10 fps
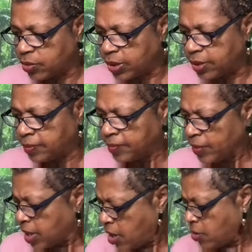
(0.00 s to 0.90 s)
with.
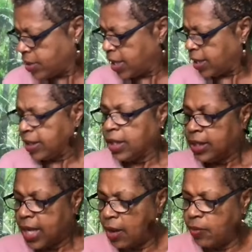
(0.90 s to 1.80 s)
Okay,
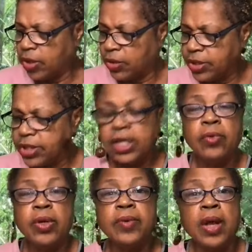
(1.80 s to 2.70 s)
now we're going to deal
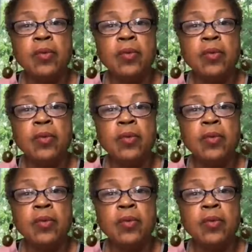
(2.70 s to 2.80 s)
with,